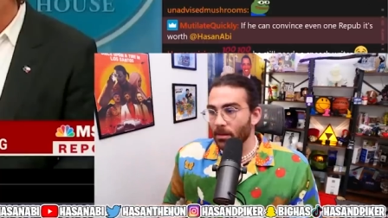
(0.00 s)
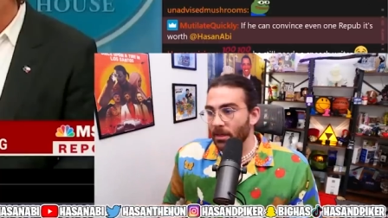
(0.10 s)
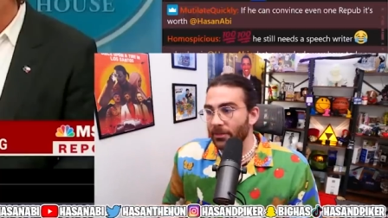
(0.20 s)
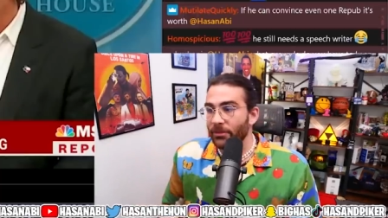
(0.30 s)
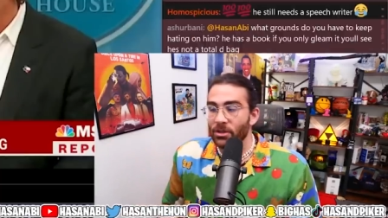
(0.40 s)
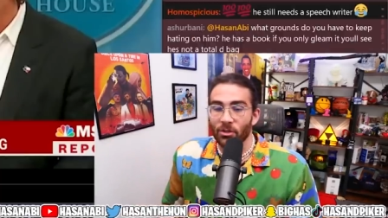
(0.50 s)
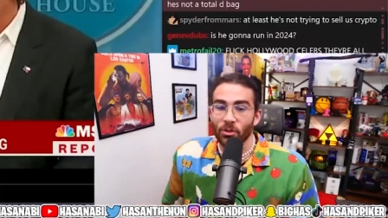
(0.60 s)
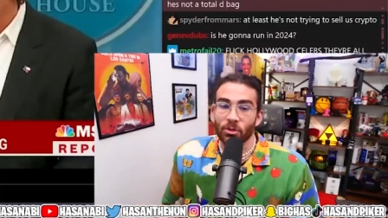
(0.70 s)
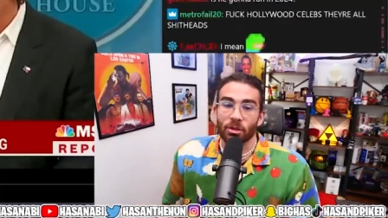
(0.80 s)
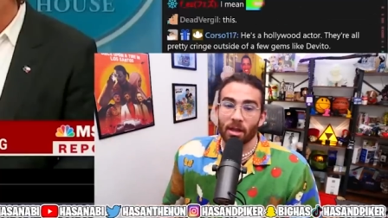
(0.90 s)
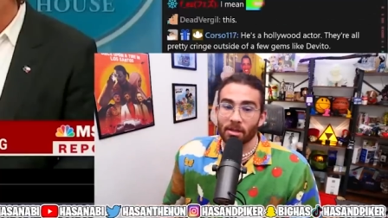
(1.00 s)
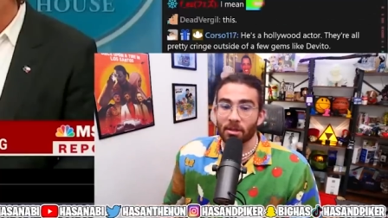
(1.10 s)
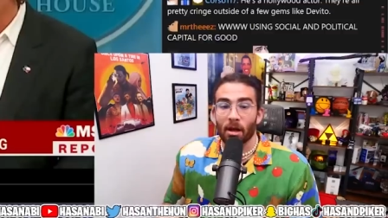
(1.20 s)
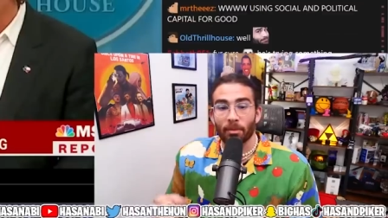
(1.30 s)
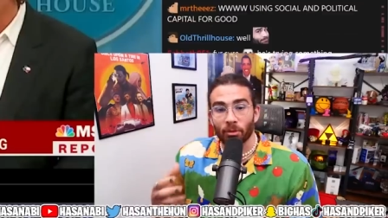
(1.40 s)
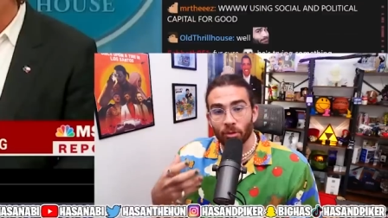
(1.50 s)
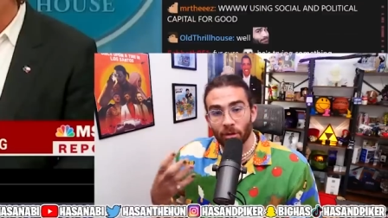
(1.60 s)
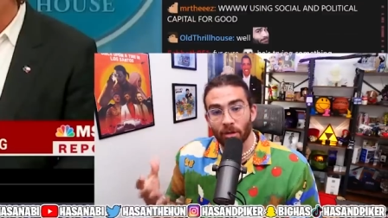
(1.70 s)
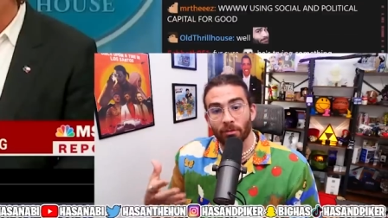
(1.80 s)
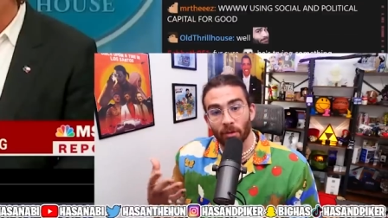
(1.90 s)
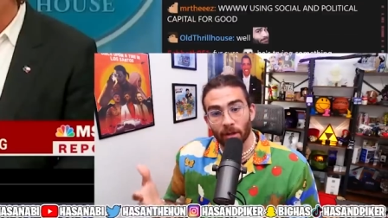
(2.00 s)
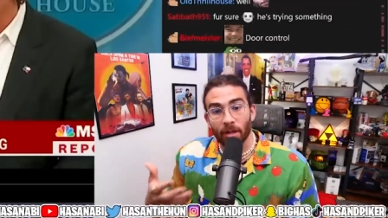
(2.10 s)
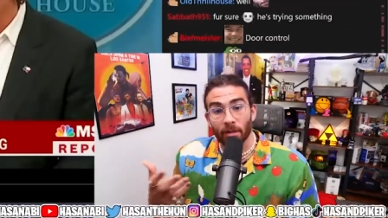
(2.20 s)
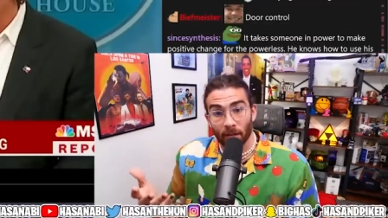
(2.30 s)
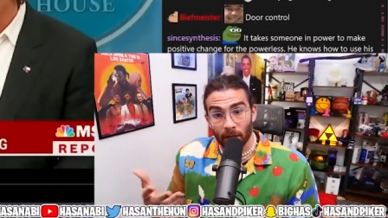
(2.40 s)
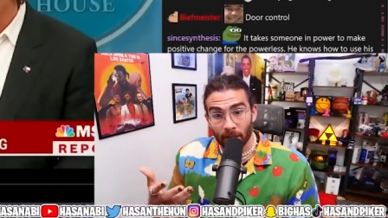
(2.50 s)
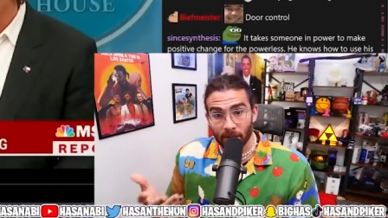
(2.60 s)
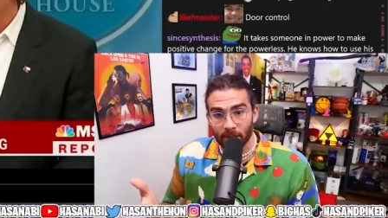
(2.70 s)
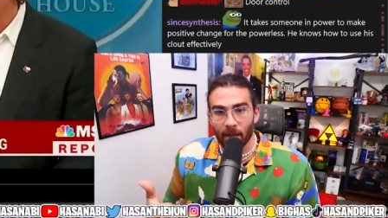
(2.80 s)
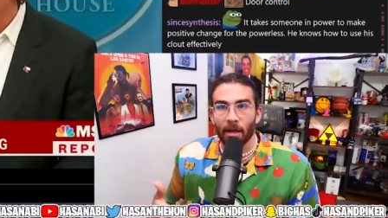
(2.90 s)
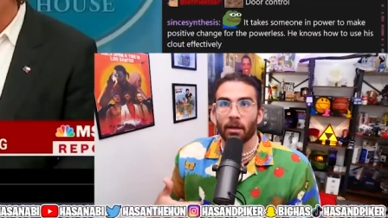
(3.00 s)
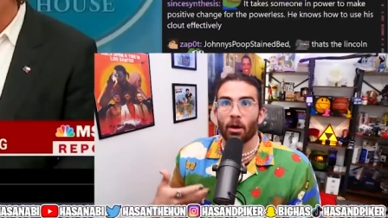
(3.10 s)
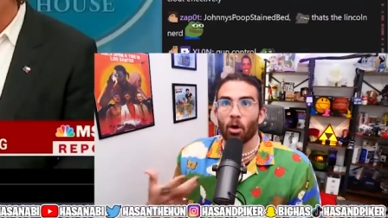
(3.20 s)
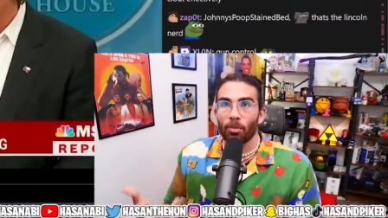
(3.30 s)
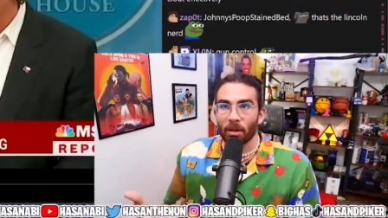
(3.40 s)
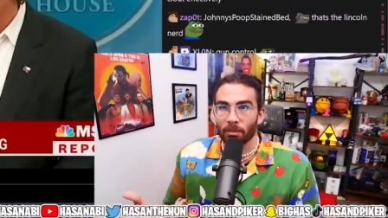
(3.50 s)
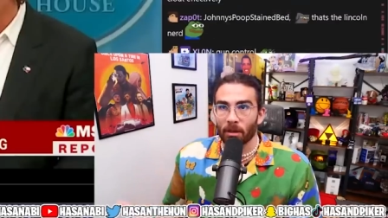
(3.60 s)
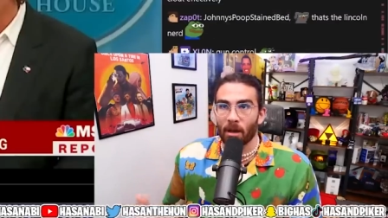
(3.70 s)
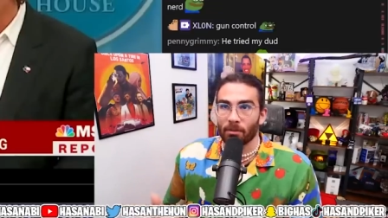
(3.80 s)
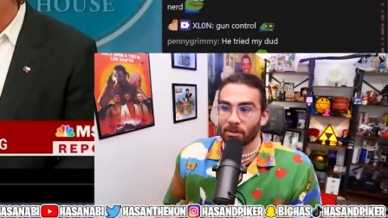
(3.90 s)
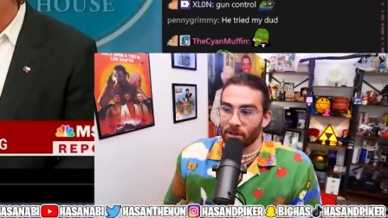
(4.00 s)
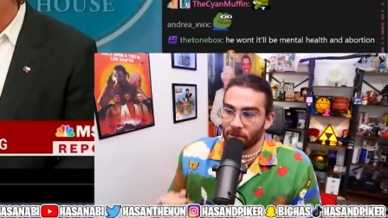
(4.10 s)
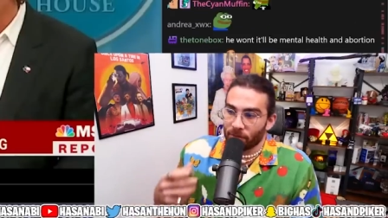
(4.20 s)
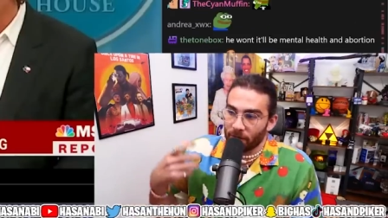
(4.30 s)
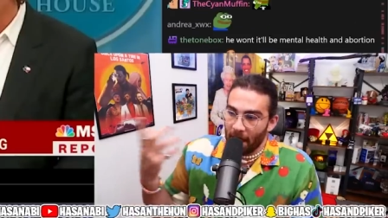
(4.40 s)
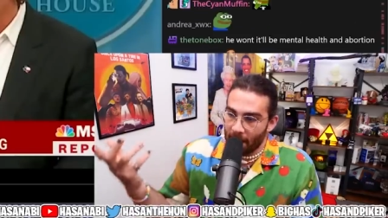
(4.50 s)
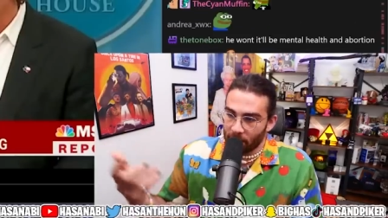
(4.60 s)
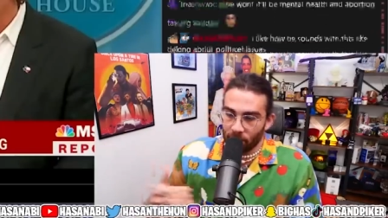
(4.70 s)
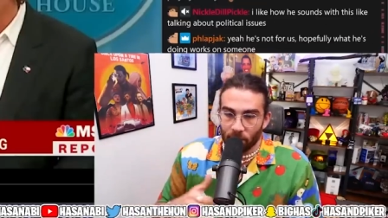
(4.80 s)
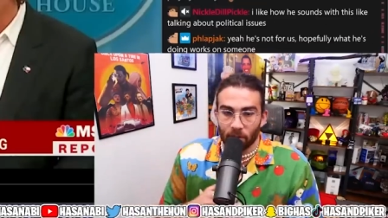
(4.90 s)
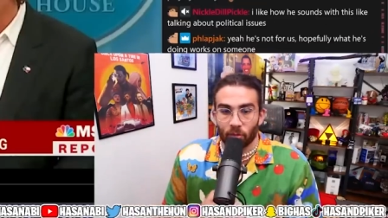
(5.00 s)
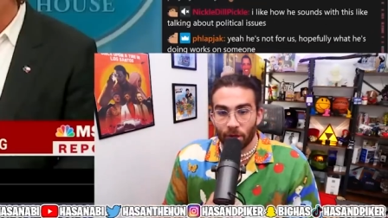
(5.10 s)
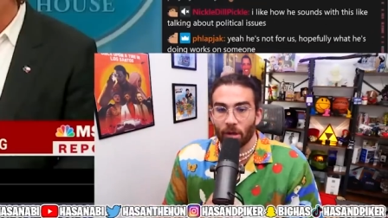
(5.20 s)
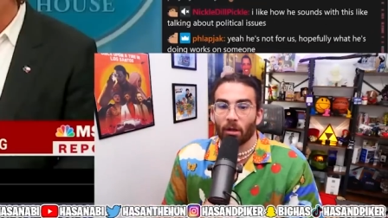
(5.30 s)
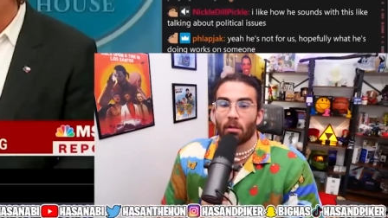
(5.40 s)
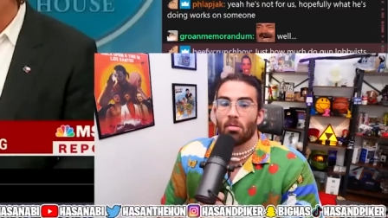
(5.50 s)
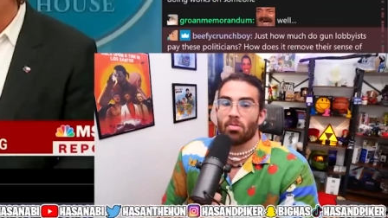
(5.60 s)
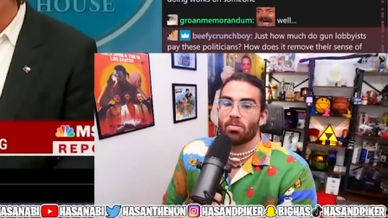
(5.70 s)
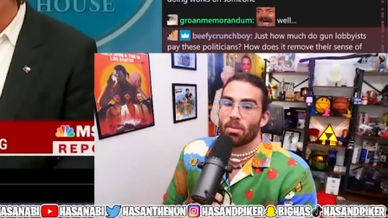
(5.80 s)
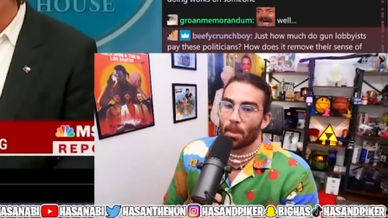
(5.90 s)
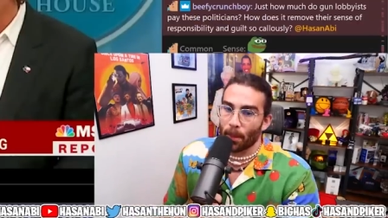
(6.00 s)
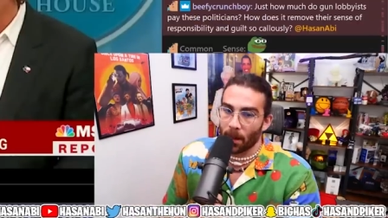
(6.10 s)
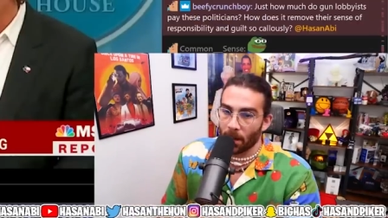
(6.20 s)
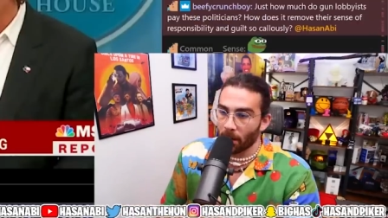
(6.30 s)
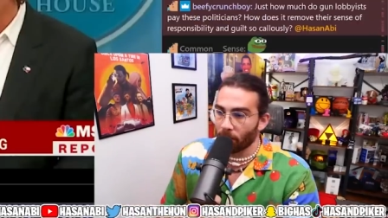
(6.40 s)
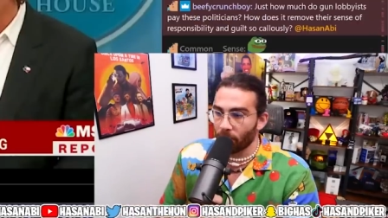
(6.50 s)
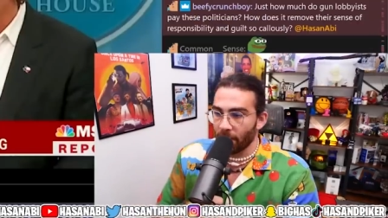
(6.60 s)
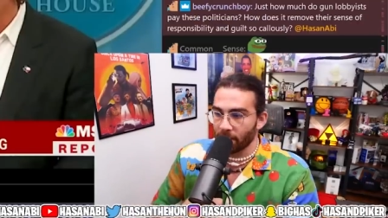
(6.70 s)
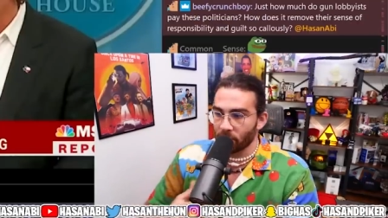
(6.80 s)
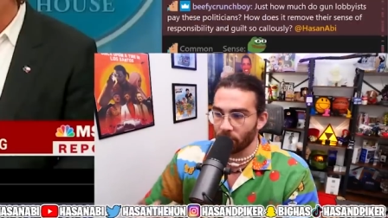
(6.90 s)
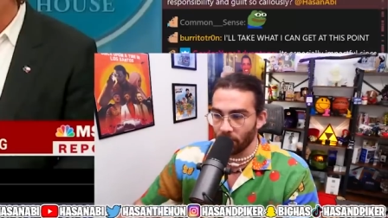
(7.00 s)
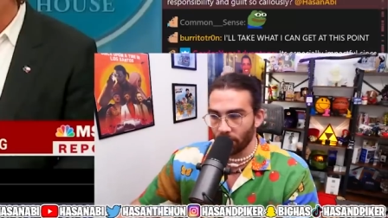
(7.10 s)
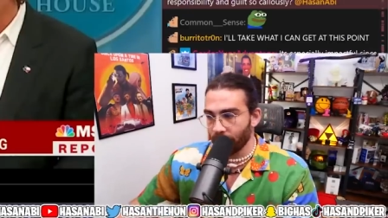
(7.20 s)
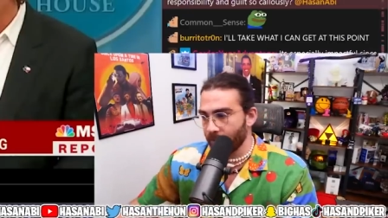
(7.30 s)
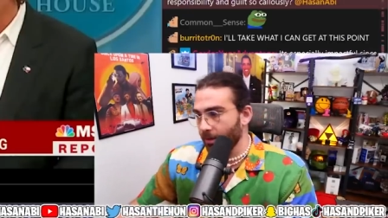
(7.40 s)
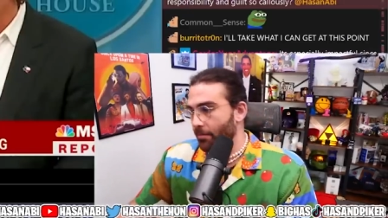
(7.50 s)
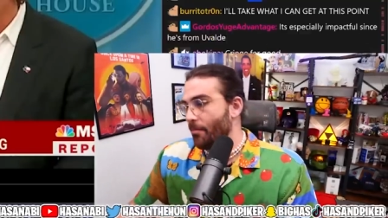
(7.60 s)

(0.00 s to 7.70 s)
If he's using that as an opportunity to fucking, like I said, open up the conversation for the actual, real uh, ways to deal with it.